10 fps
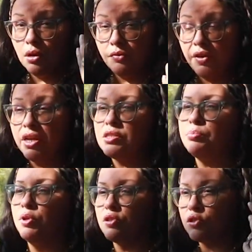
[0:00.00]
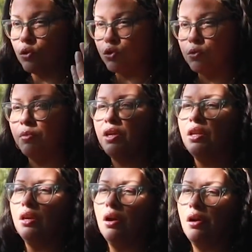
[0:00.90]
Facebook, social
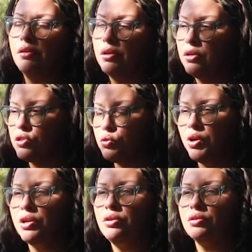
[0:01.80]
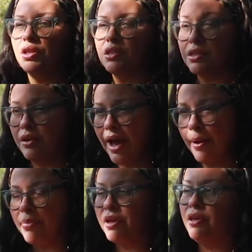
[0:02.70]
media, Twitter, things that are
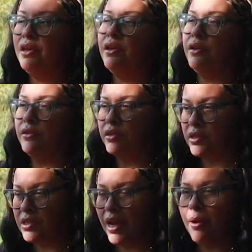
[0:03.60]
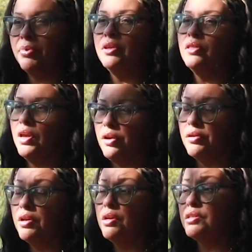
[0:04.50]
happening here, things that are happening there.
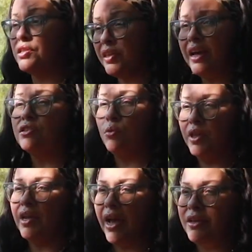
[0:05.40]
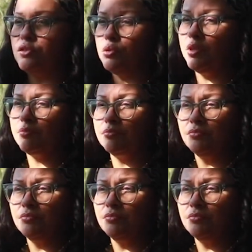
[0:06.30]
So that's the way that I do it.